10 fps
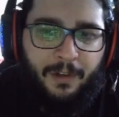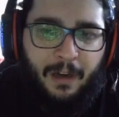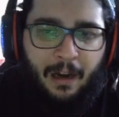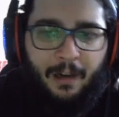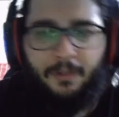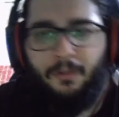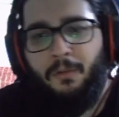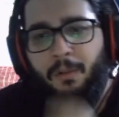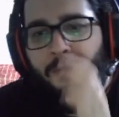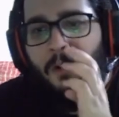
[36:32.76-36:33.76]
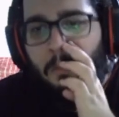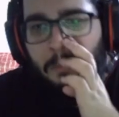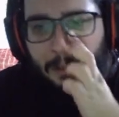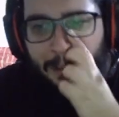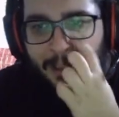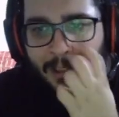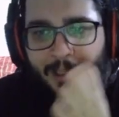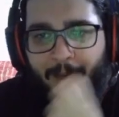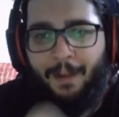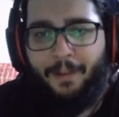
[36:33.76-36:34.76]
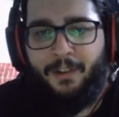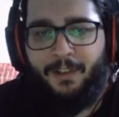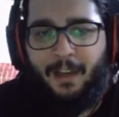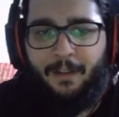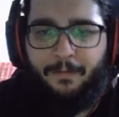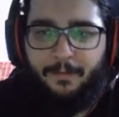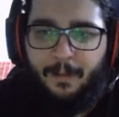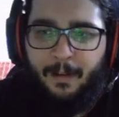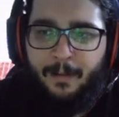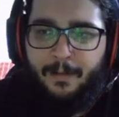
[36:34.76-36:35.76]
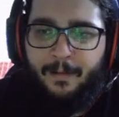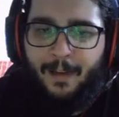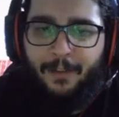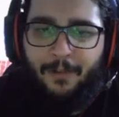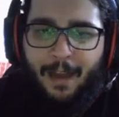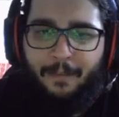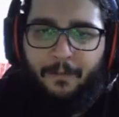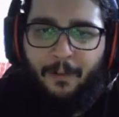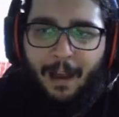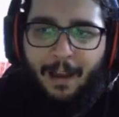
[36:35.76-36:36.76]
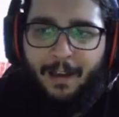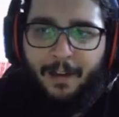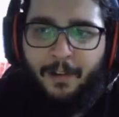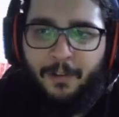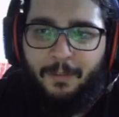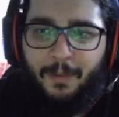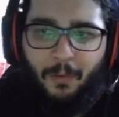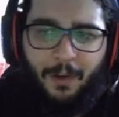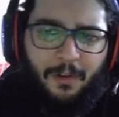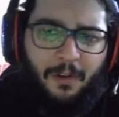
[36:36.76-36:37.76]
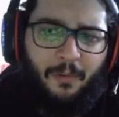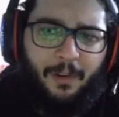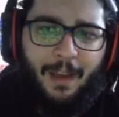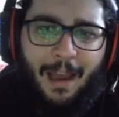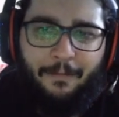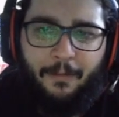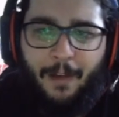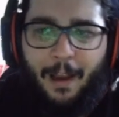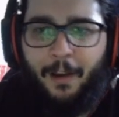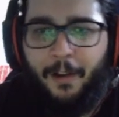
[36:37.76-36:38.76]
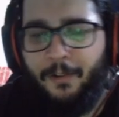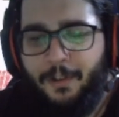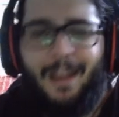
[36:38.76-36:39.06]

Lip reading: Heart, so you would probably ditch some other stuff that you have for high energy, but what do you really have for high energy?